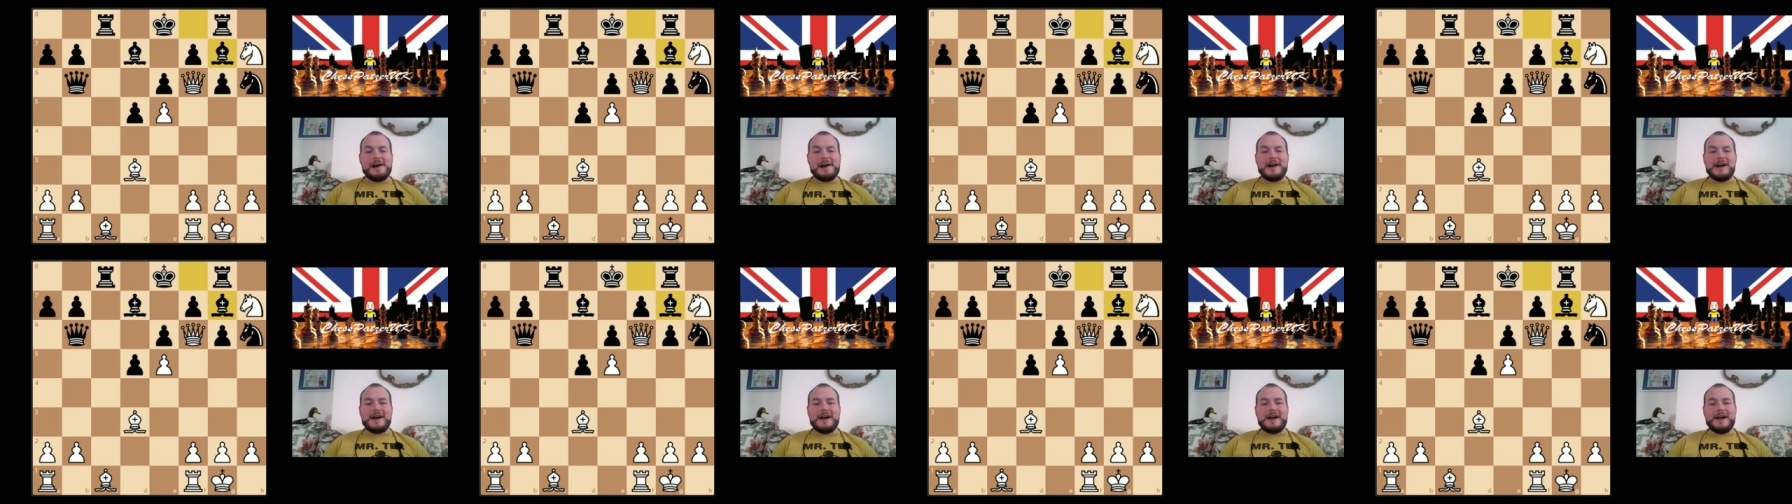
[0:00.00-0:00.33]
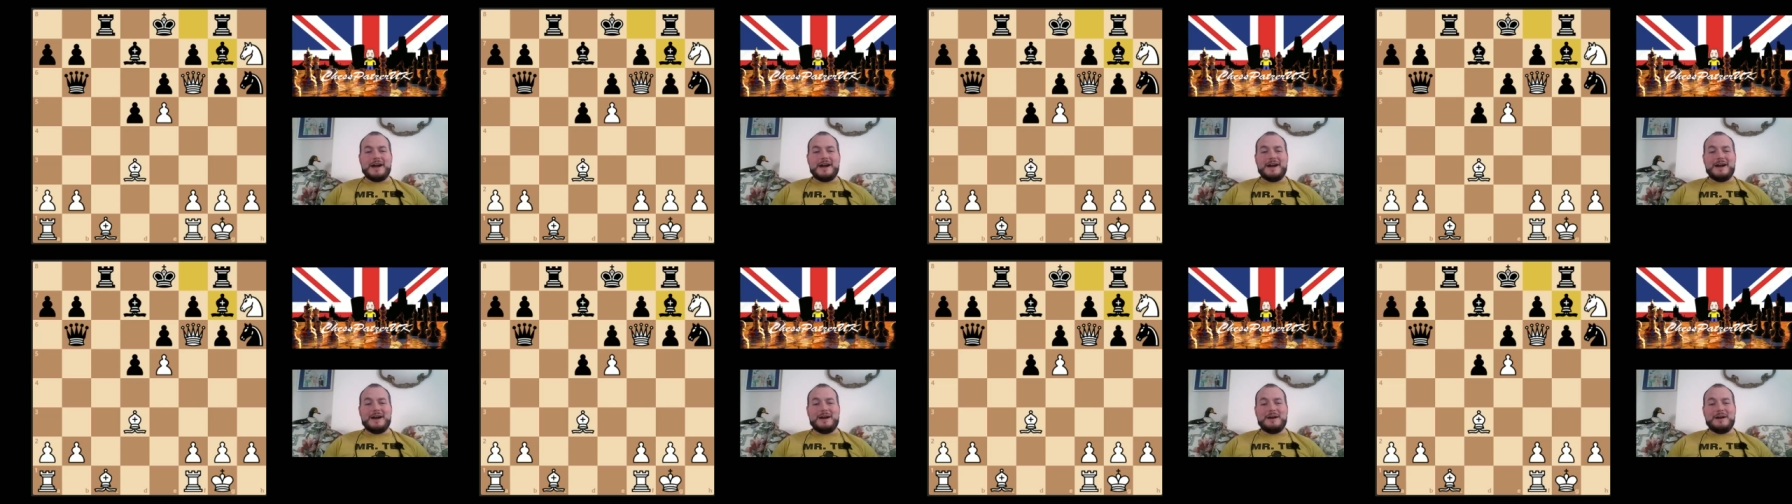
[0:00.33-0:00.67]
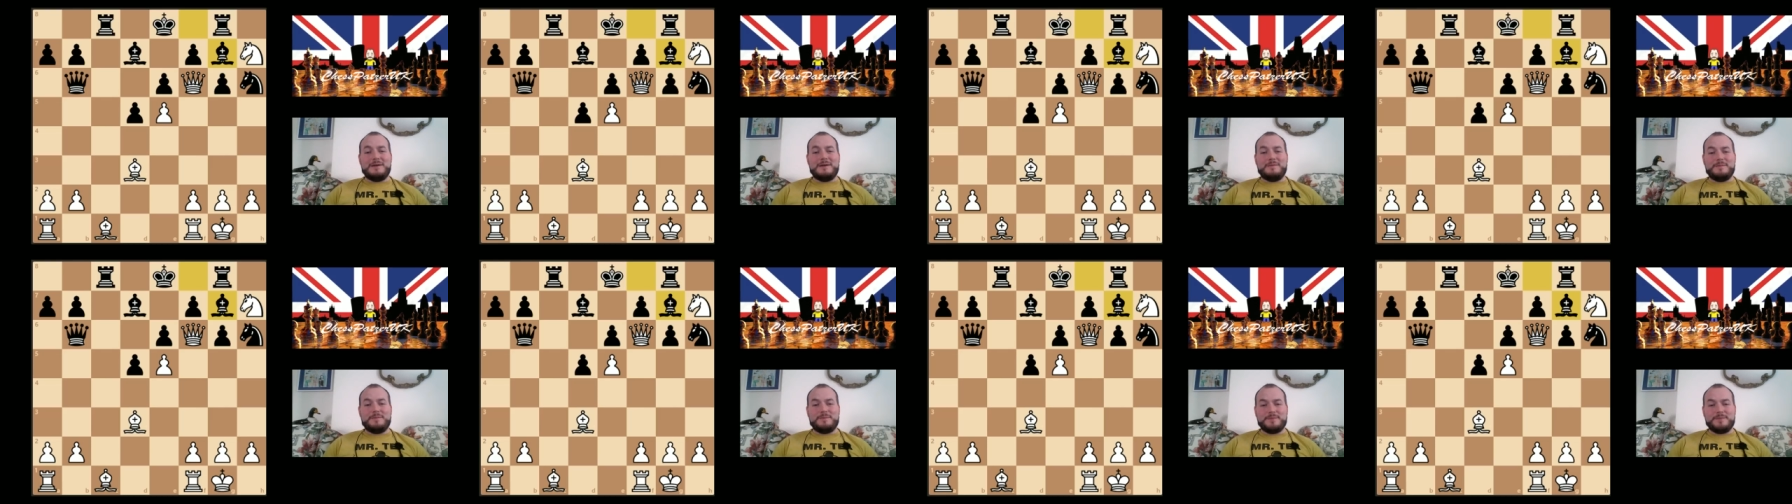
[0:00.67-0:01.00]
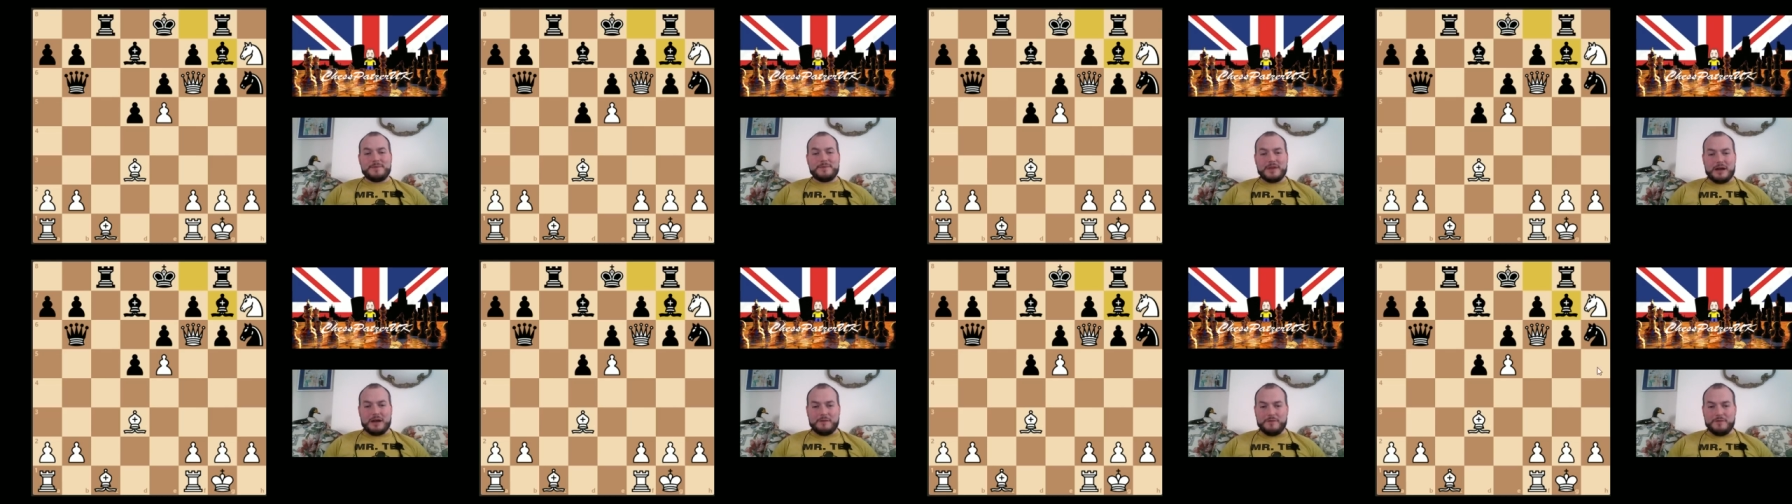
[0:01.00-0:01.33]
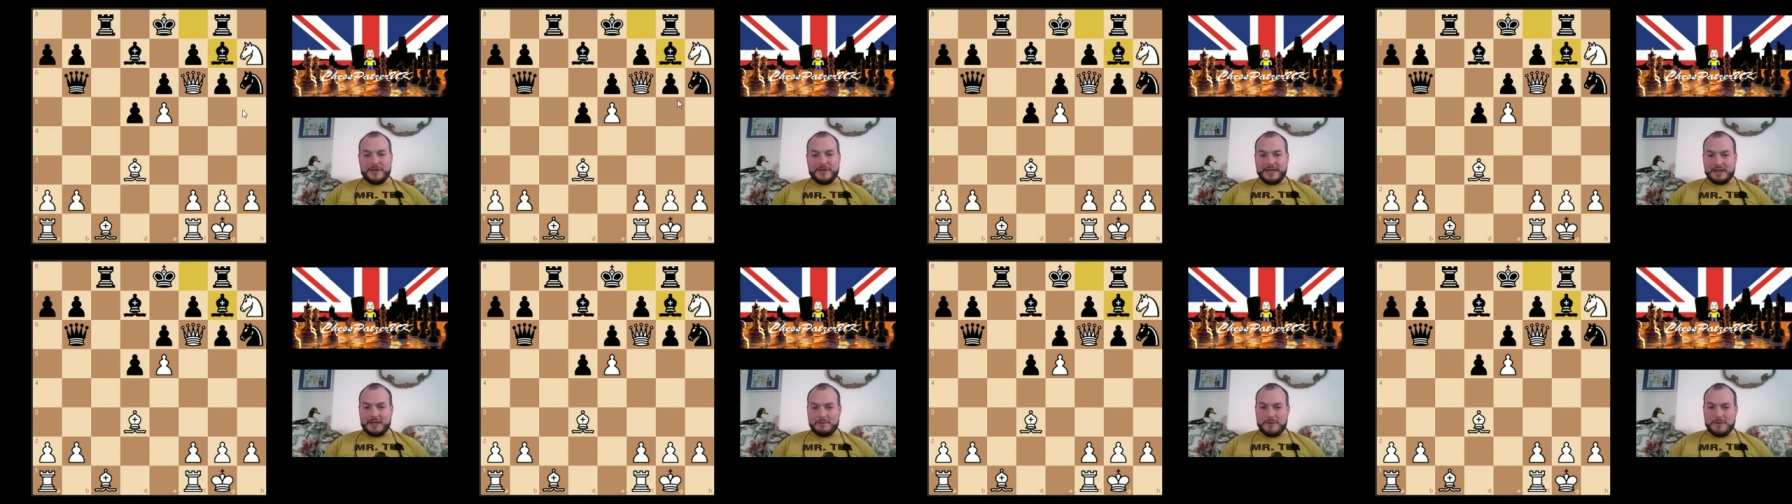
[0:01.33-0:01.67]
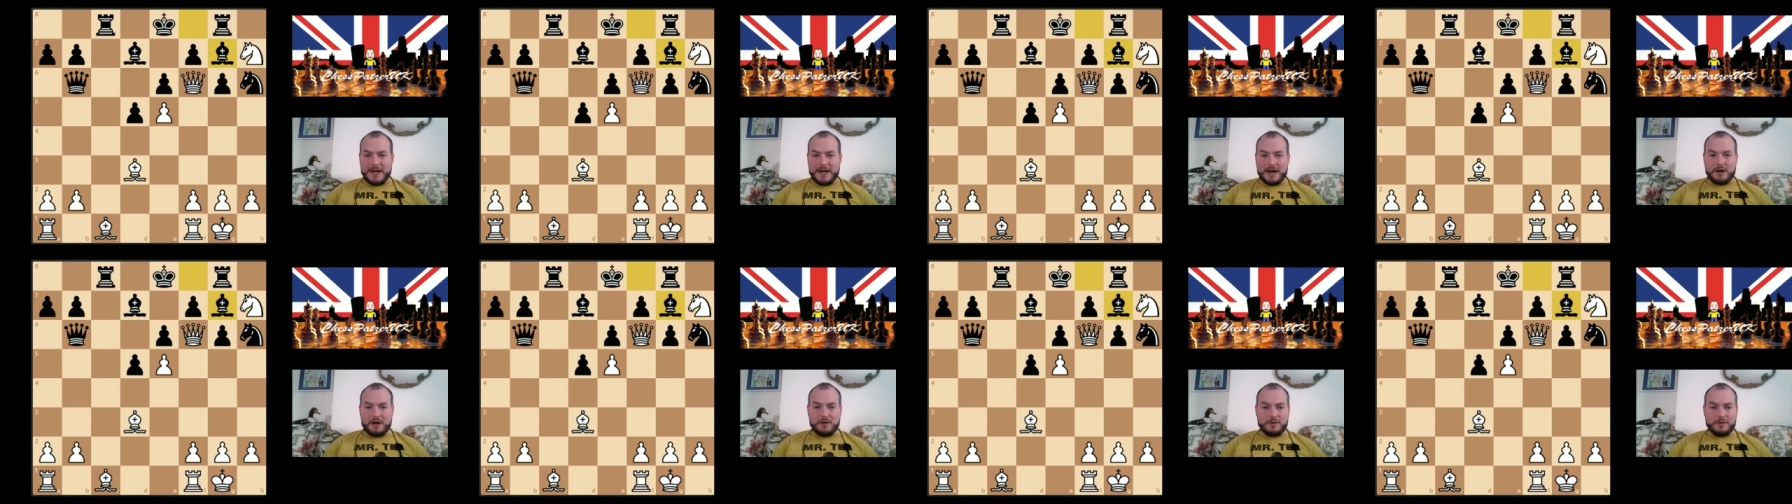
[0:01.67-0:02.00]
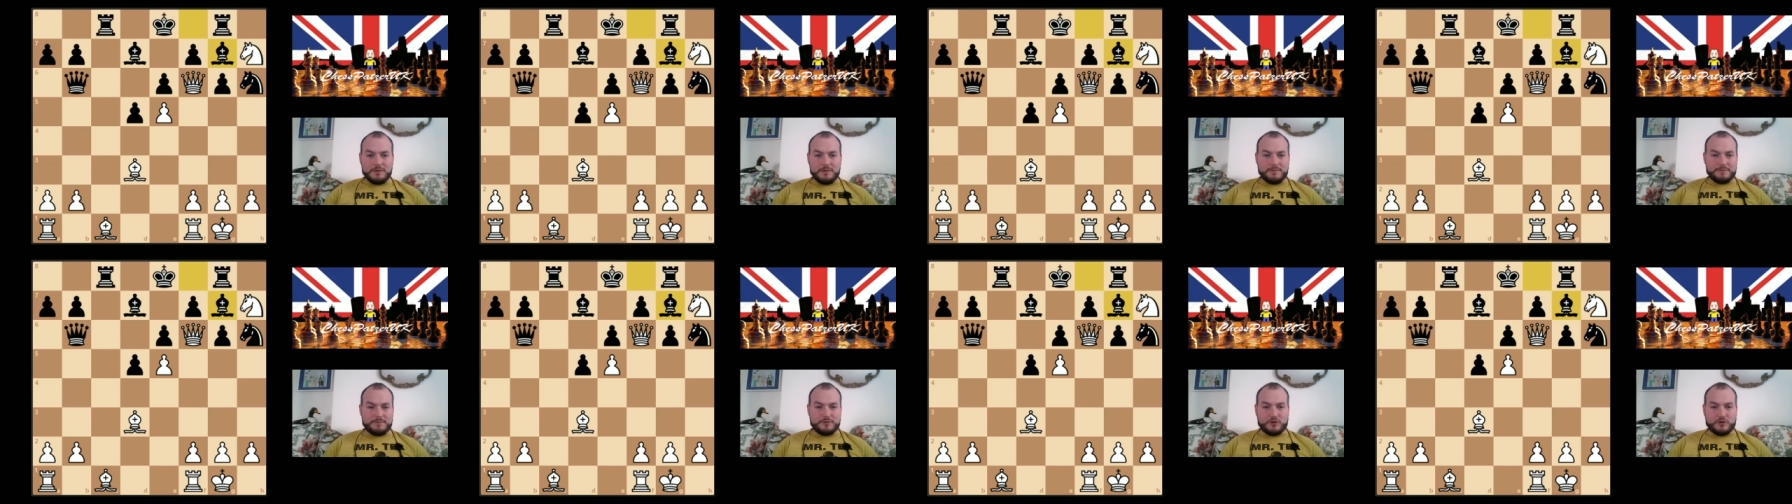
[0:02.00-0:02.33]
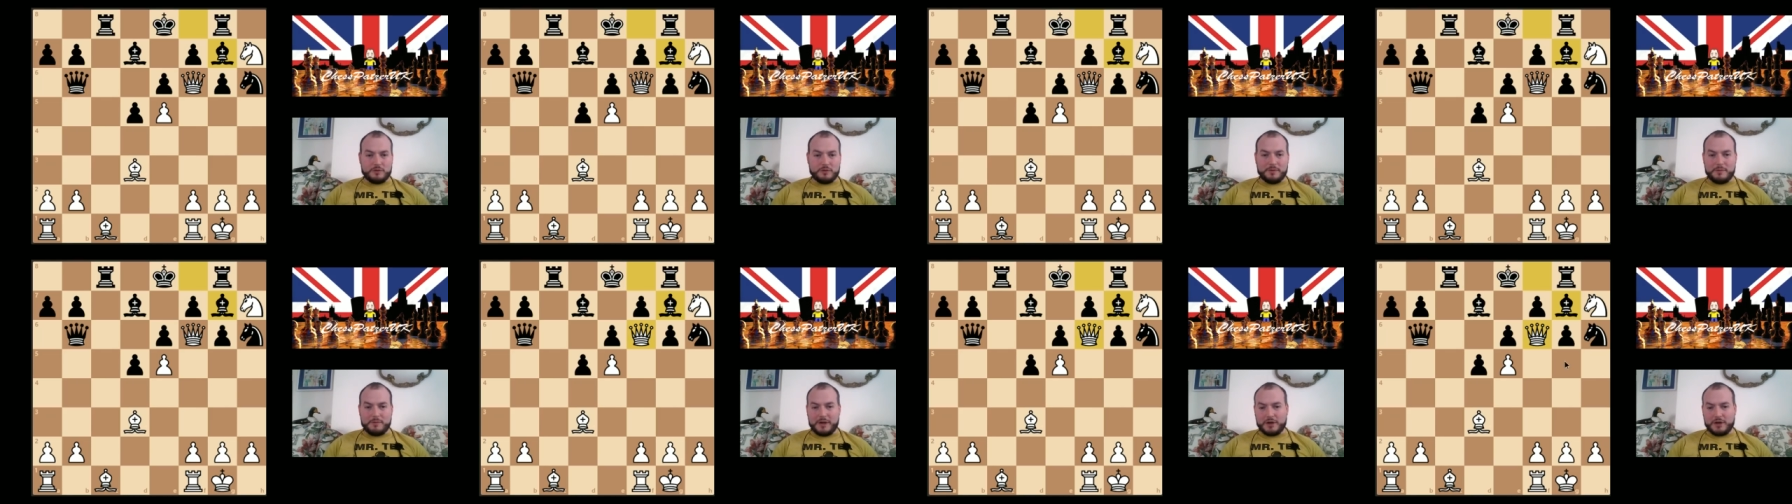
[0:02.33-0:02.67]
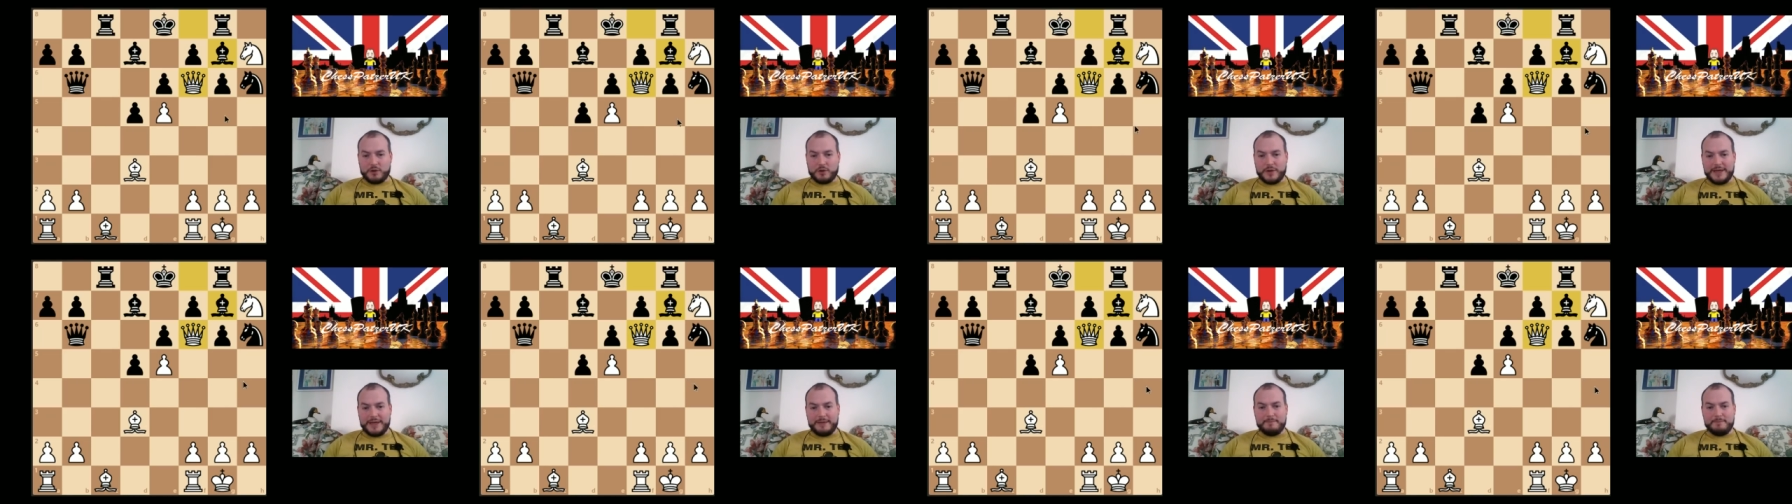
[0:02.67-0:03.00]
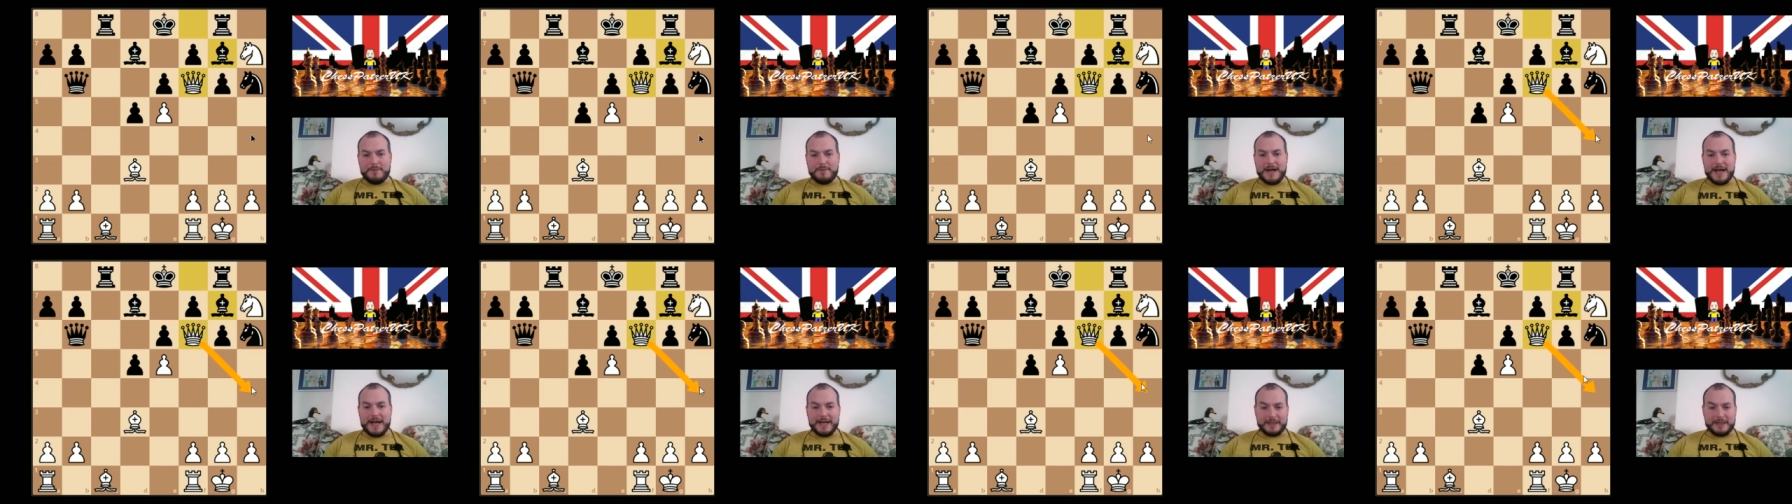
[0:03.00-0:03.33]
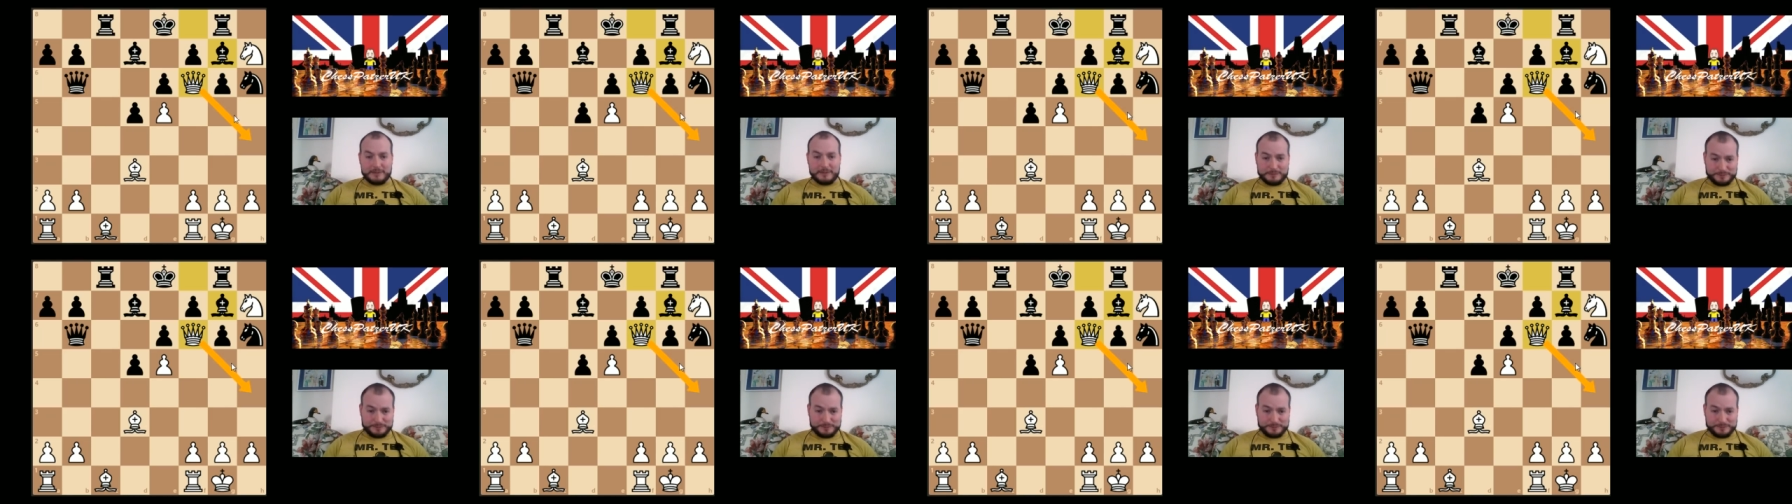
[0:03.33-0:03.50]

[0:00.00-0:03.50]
I'm thinking about dropping my queen back